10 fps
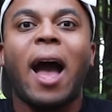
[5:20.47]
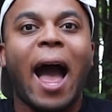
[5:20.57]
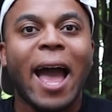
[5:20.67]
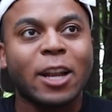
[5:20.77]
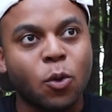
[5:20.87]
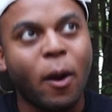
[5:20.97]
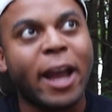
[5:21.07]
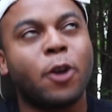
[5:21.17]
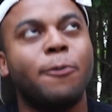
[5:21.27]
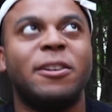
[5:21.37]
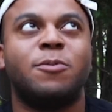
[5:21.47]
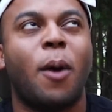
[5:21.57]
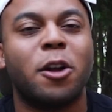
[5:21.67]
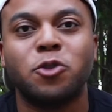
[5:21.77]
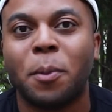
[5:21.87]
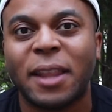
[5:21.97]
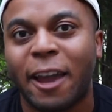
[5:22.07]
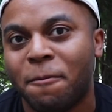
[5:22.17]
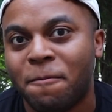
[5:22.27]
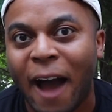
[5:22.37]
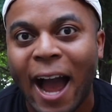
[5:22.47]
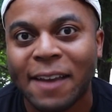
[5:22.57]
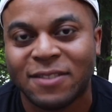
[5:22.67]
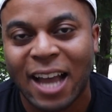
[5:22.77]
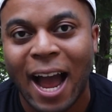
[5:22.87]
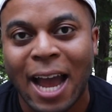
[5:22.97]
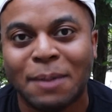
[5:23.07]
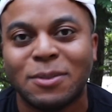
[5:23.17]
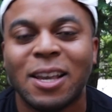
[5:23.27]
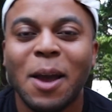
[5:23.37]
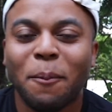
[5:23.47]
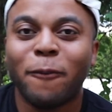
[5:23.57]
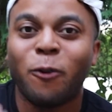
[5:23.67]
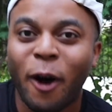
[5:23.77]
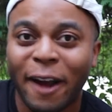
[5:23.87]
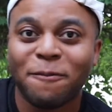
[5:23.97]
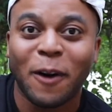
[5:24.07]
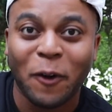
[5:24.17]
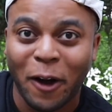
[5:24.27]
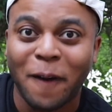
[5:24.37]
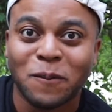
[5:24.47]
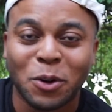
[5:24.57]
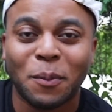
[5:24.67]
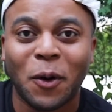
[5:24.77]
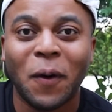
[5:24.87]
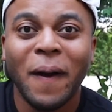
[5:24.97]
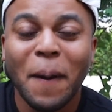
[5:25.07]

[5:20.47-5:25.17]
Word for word: I had to ride Goofy's Barnstormer like five times before I felt comfortable